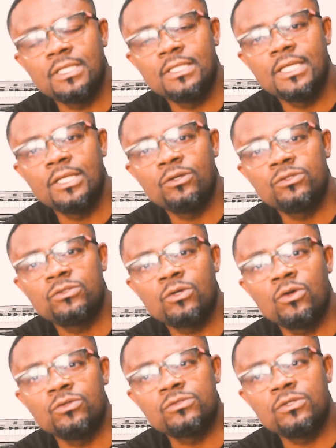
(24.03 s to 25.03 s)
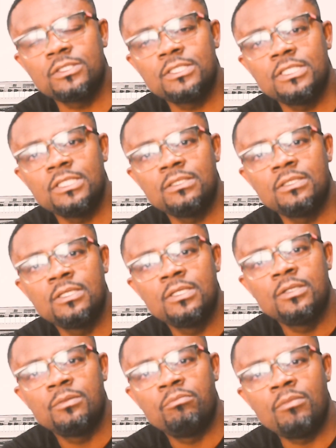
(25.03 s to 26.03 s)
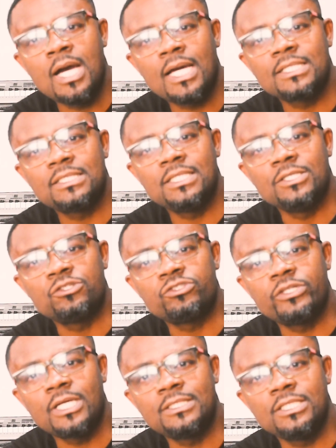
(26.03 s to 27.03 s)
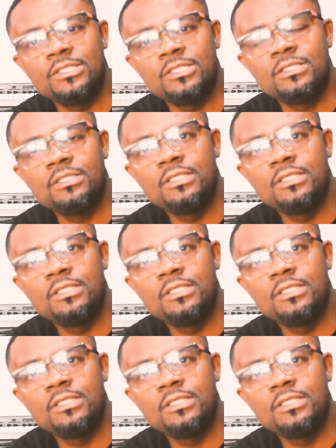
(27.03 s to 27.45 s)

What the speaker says: and then also consulting in marketing and strategy.